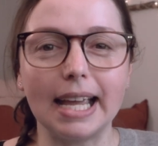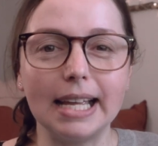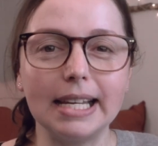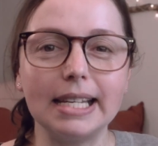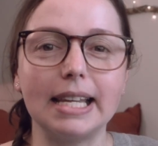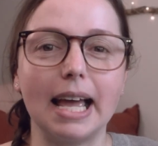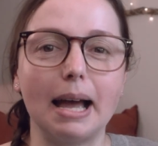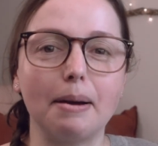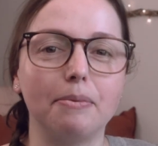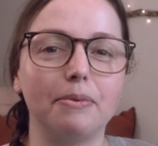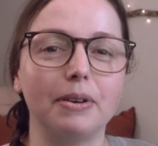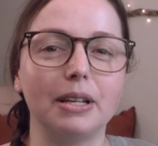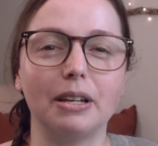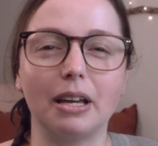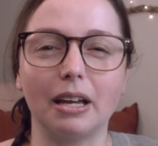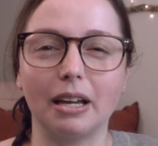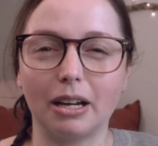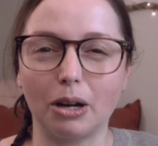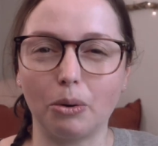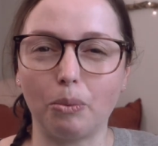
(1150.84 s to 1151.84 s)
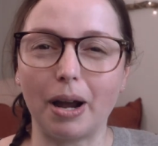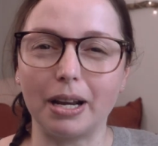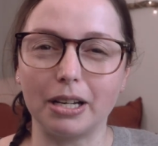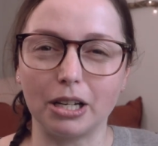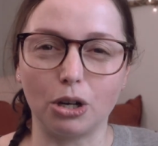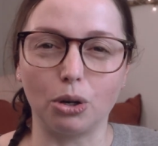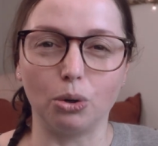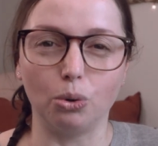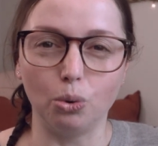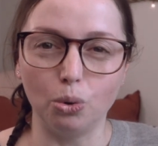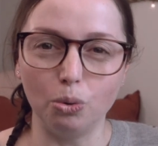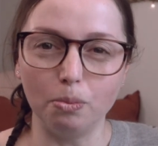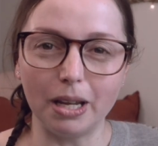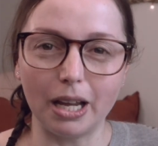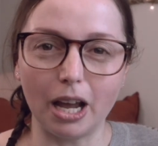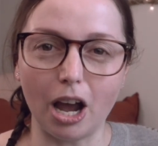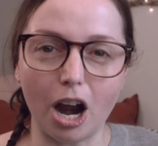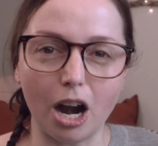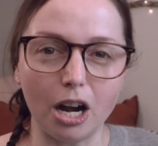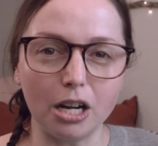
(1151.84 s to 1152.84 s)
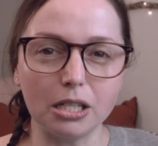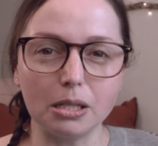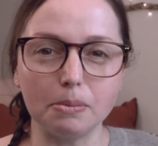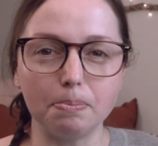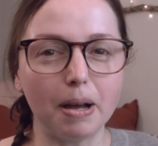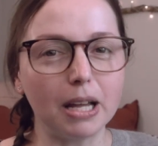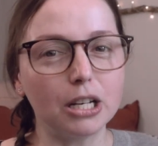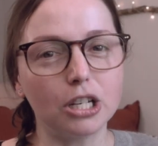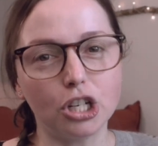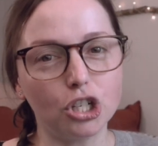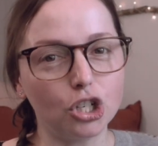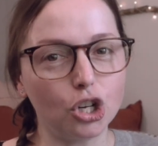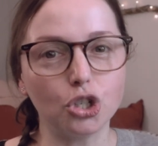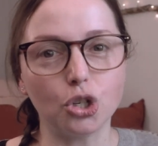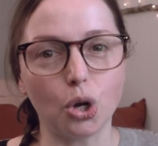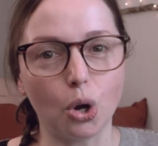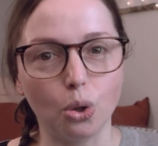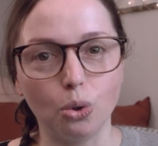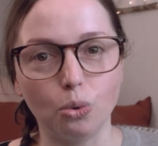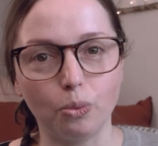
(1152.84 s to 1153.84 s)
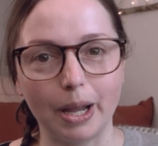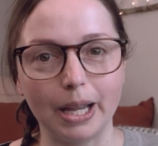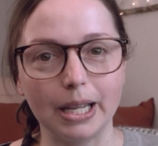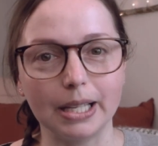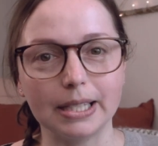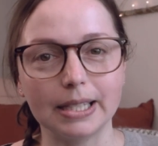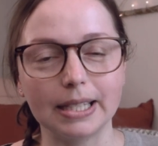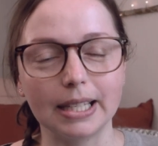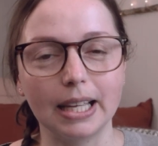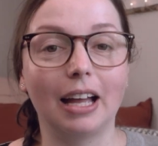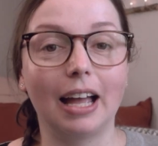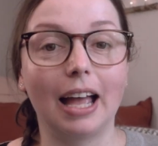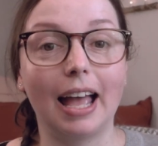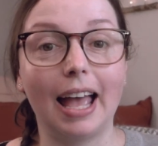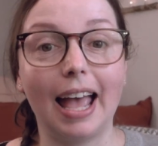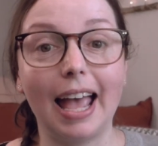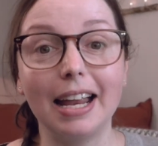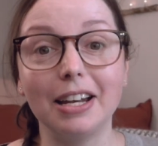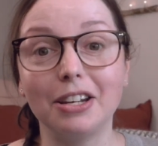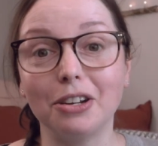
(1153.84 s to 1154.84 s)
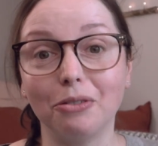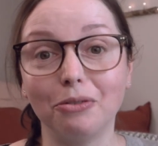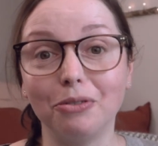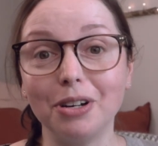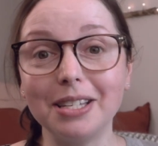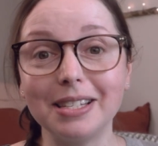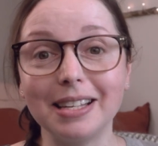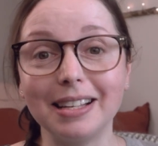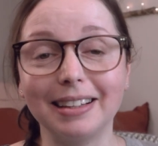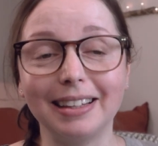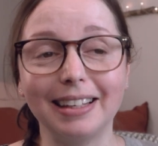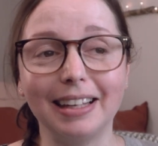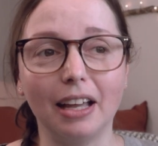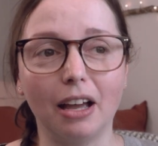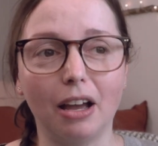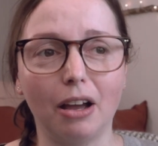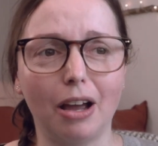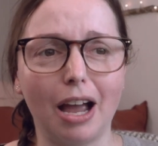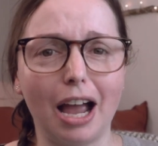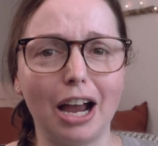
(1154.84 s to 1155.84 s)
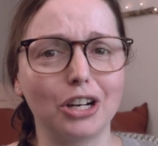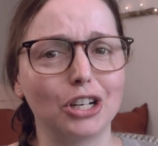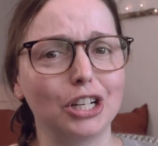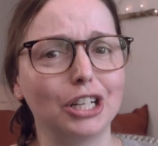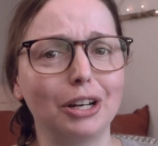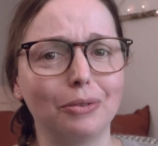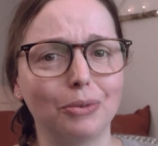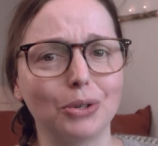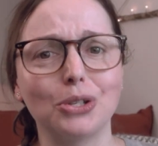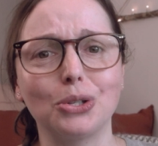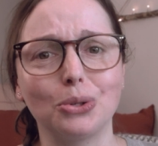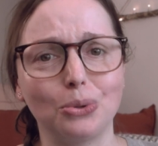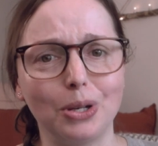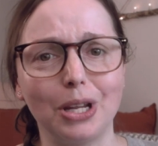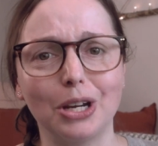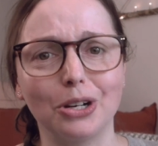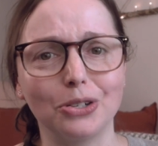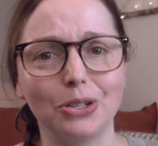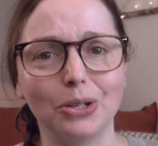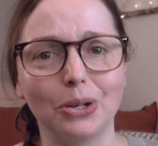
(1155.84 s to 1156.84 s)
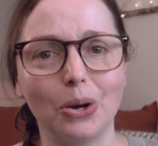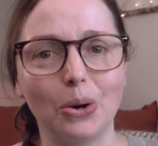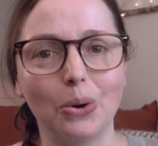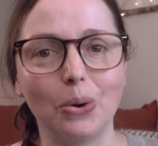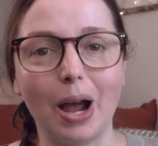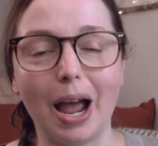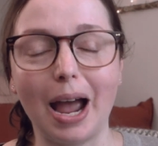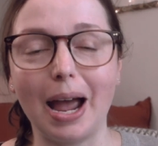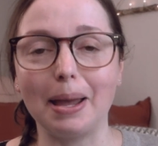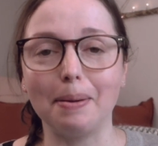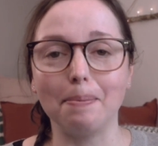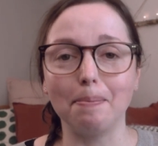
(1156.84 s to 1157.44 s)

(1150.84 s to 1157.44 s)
end up with quite gloomy cards, but not always. And recently, actually that was 2 years ago, I